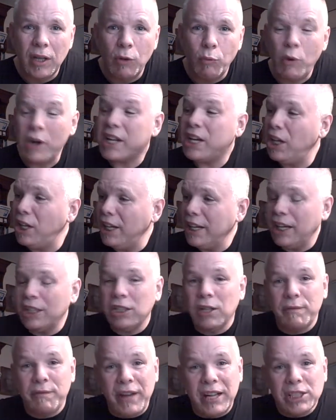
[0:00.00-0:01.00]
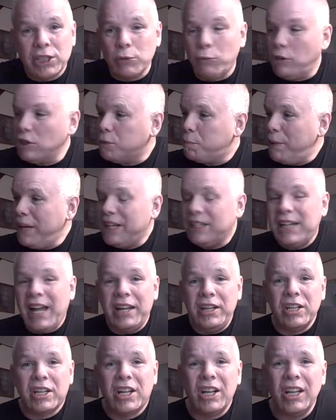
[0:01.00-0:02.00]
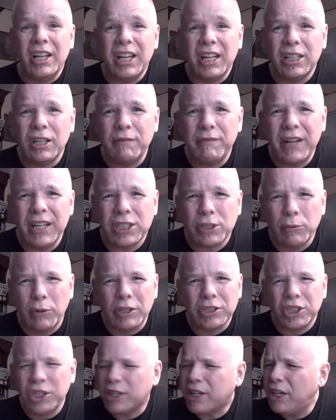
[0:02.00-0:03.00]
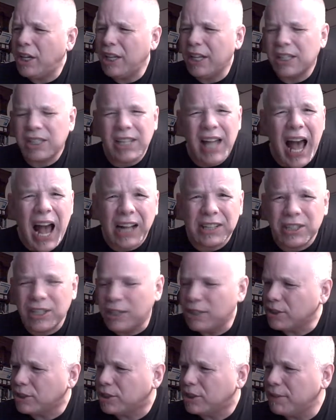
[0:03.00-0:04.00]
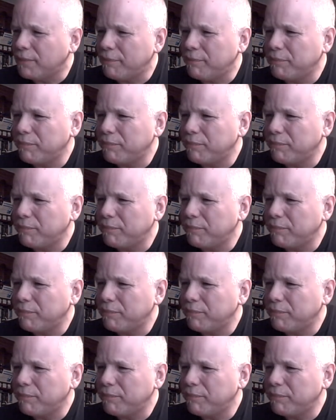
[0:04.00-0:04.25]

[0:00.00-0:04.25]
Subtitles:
We're killing individuals. Being that you're killing individuals, you're killing doctors.